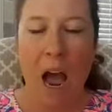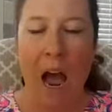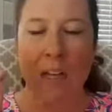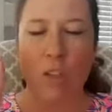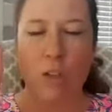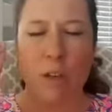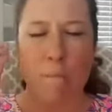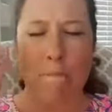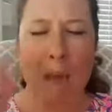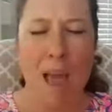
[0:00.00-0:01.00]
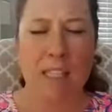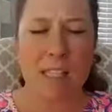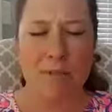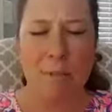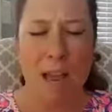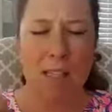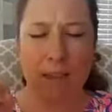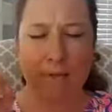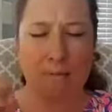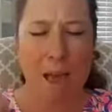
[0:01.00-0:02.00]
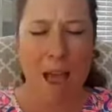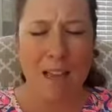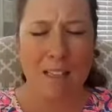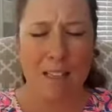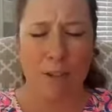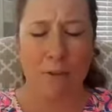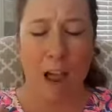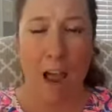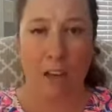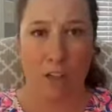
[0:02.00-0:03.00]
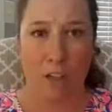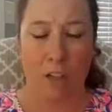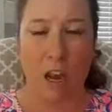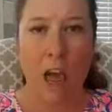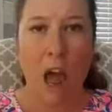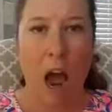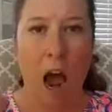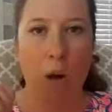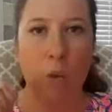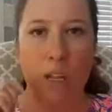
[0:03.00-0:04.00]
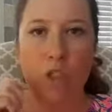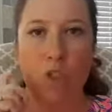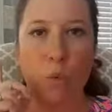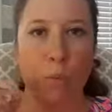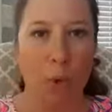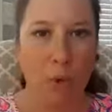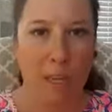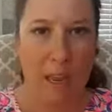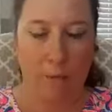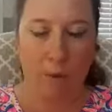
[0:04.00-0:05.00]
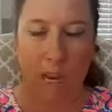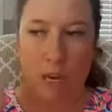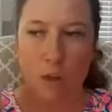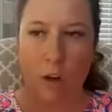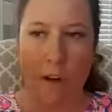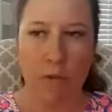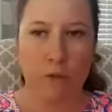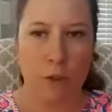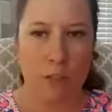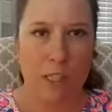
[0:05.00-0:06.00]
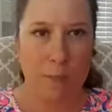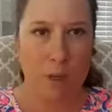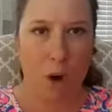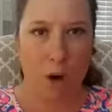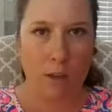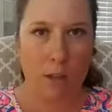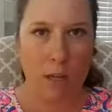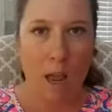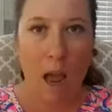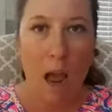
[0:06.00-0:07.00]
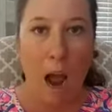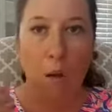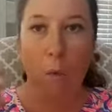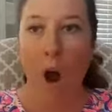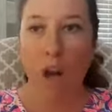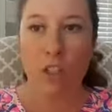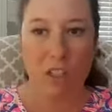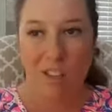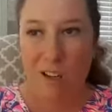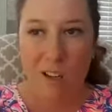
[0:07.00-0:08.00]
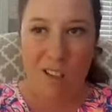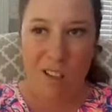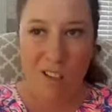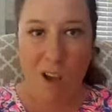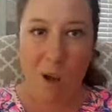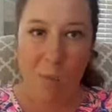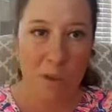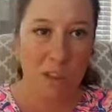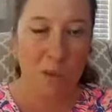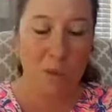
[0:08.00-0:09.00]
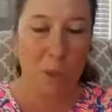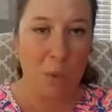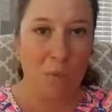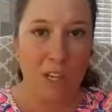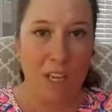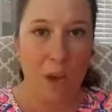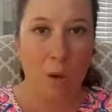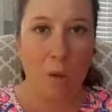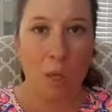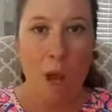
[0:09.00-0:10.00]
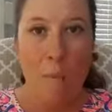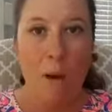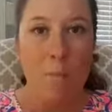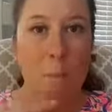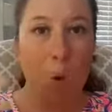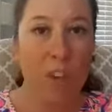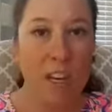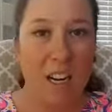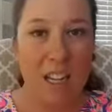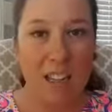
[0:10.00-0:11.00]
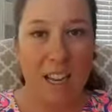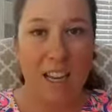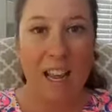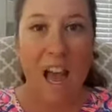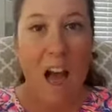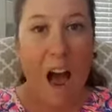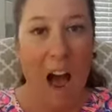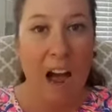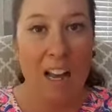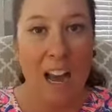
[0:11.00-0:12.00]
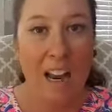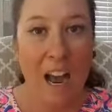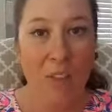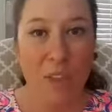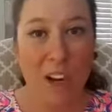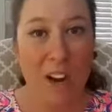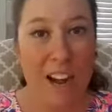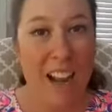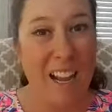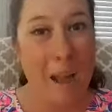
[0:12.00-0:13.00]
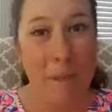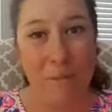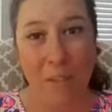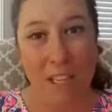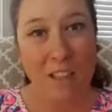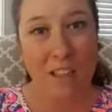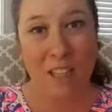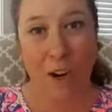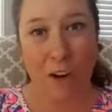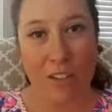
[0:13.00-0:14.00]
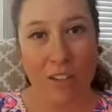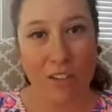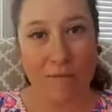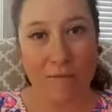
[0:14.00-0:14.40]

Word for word: I took massive, massive, massive action. I went to boot camps. I traveled for seminars. I watched some YouTube videos, but more than anything, I got out there and I got my feelings hurt.